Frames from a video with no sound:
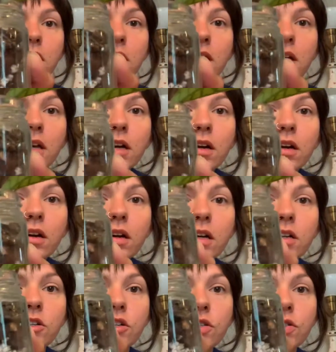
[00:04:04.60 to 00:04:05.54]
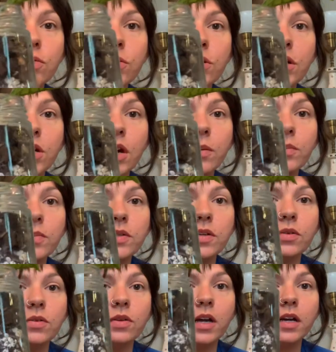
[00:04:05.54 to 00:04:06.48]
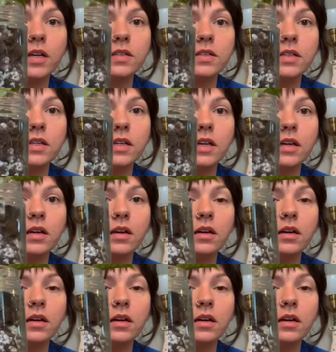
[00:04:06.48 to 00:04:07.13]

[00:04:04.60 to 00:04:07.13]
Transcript: there. It just rooted up so nicely.